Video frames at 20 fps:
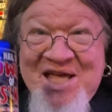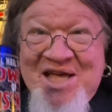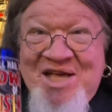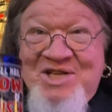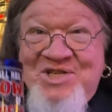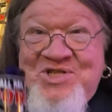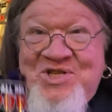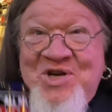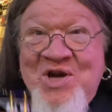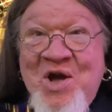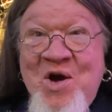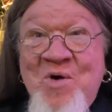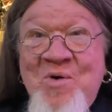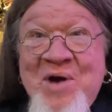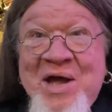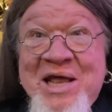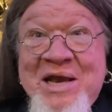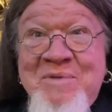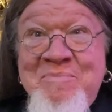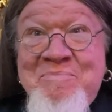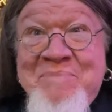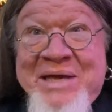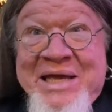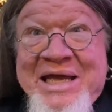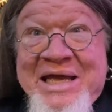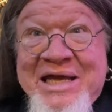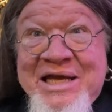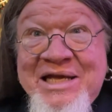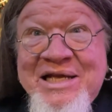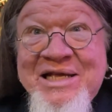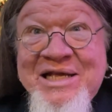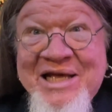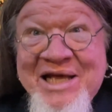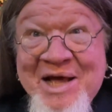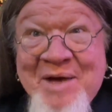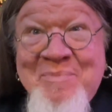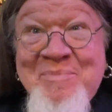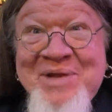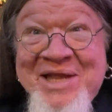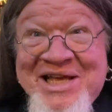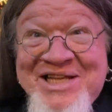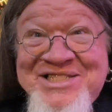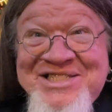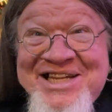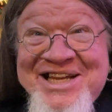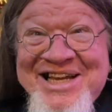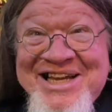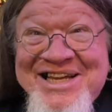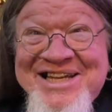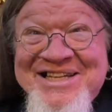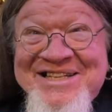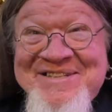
So go and be a blessing.